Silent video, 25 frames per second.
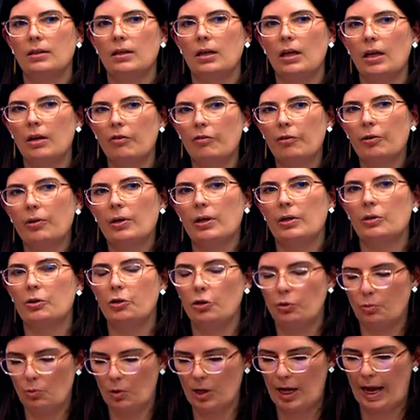everyone
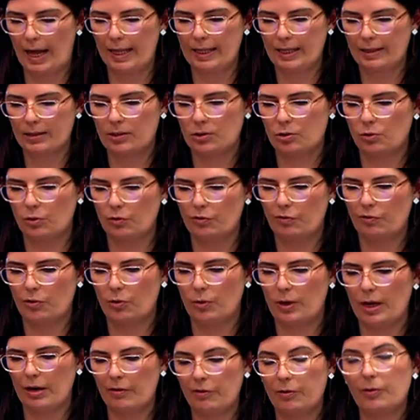knew what Alex stood
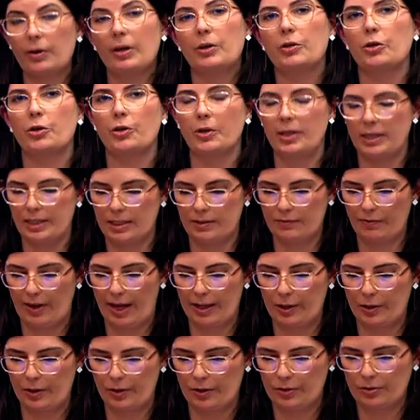for, everyone knew his
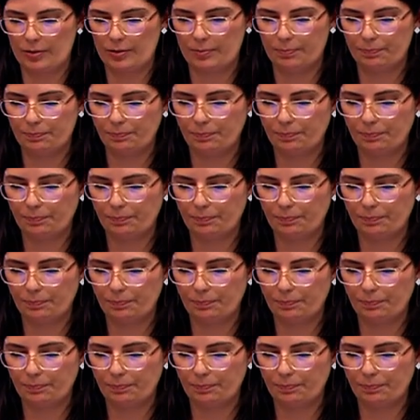values.